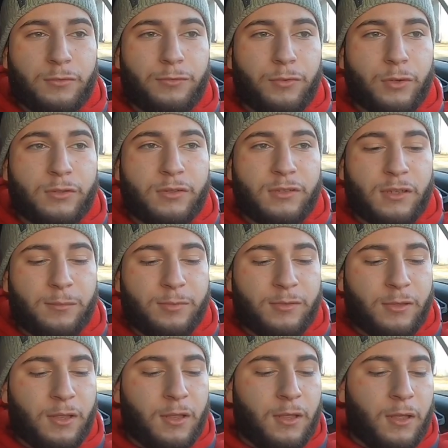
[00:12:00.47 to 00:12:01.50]
the 4
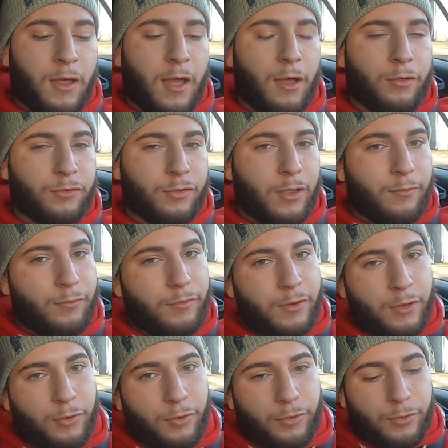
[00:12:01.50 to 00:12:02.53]
tips. I also have a
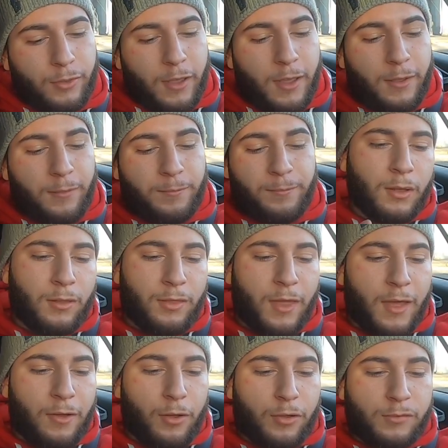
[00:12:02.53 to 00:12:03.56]
video on that.
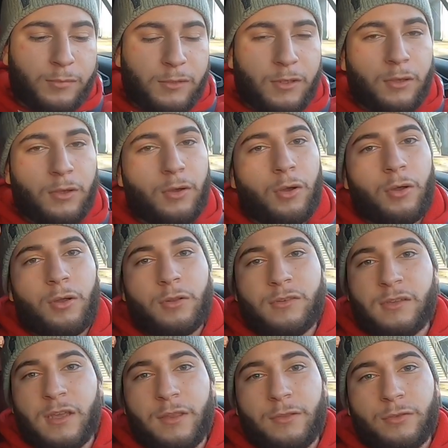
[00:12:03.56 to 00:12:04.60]
That cost me all
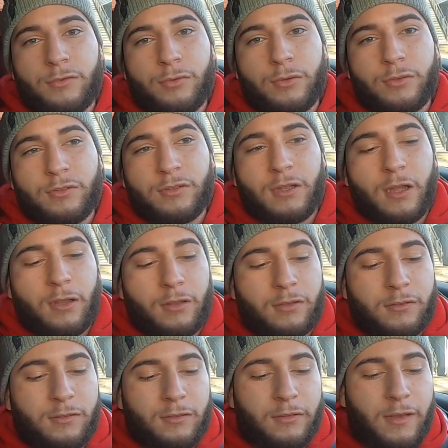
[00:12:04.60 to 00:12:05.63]
together
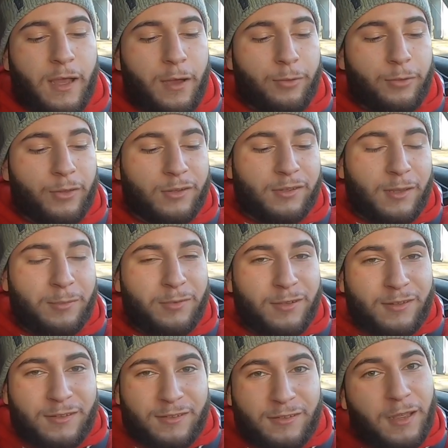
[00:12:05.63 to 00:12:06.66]
$200. Now the tips
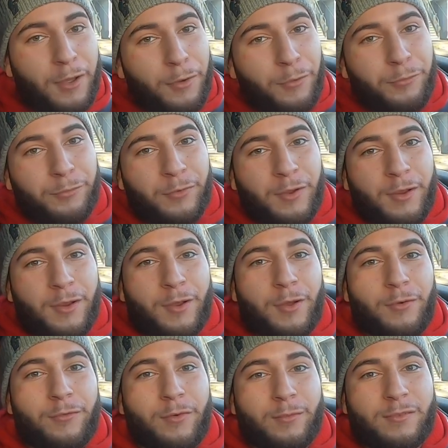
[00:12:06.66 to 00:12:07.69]
itself
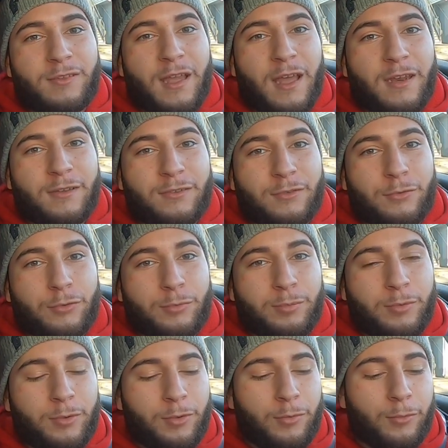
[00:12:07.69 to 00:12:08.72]
from Status Group
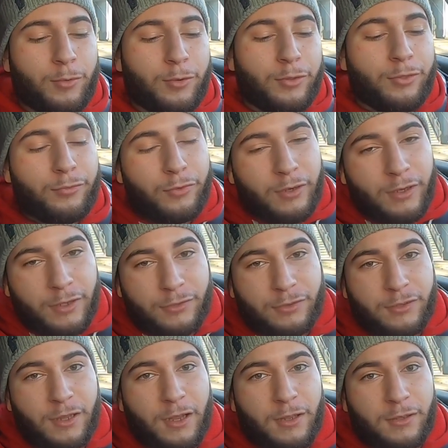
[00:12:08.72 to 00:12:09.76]
were
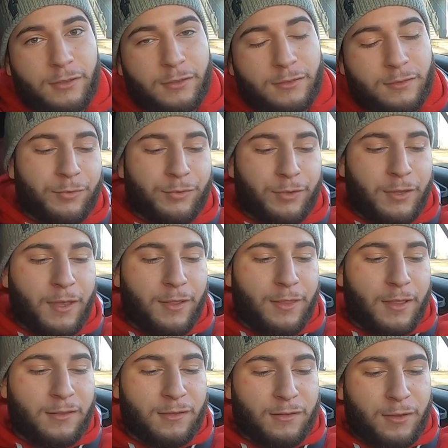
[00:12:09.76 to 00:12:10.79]
$300. So yeah,
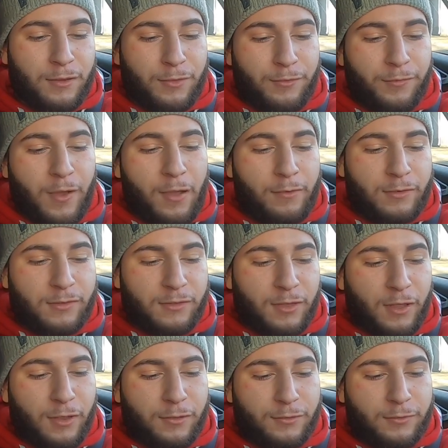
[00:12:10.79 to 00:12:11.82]
that's another
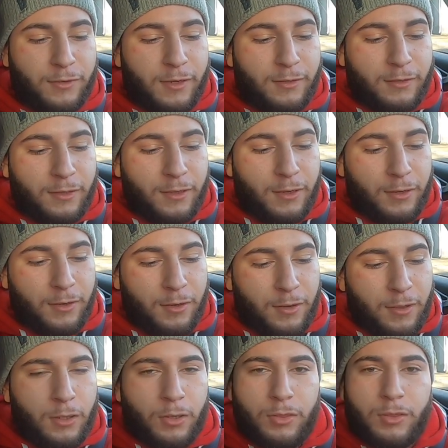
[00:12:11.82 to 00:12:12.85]
$500 right there.
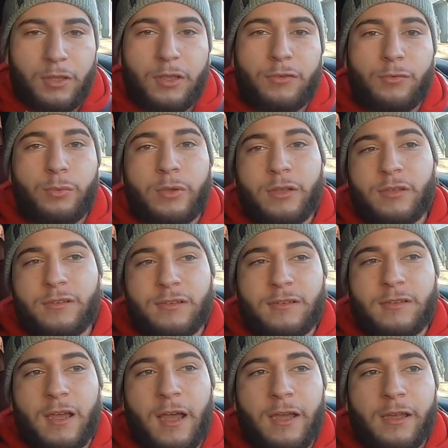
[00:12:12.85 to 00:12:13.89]
These wheels
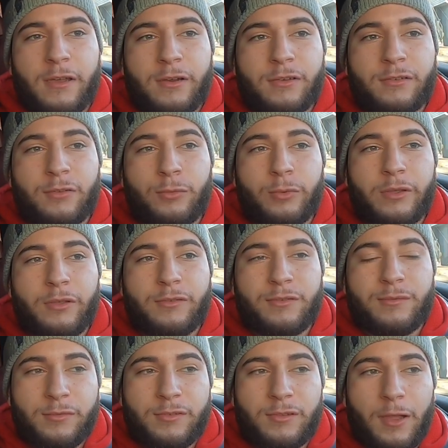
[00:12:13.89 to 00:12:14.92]
and tires, the wheels
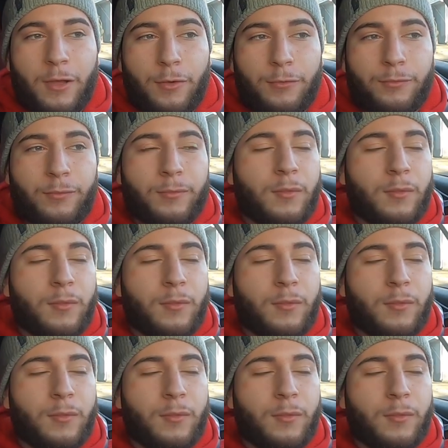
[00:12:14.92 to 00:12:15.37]
themselves